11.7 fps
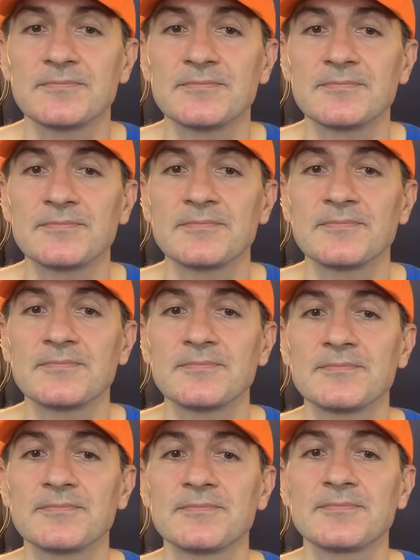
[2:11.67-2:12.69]

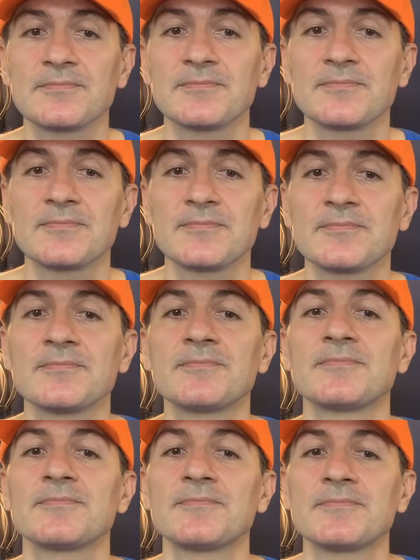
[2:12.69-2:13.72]

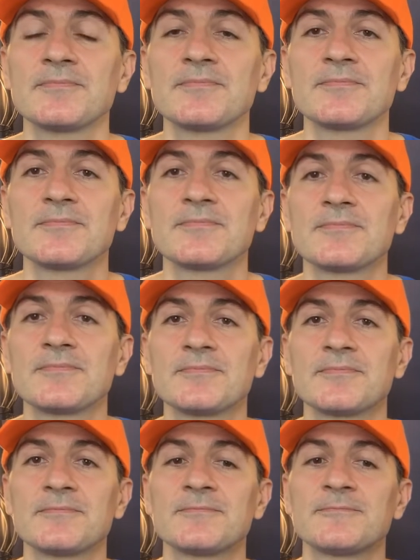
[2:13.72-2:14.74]

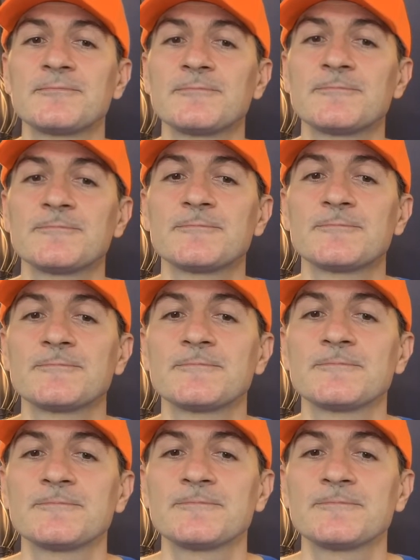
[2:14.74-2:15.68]
(silent)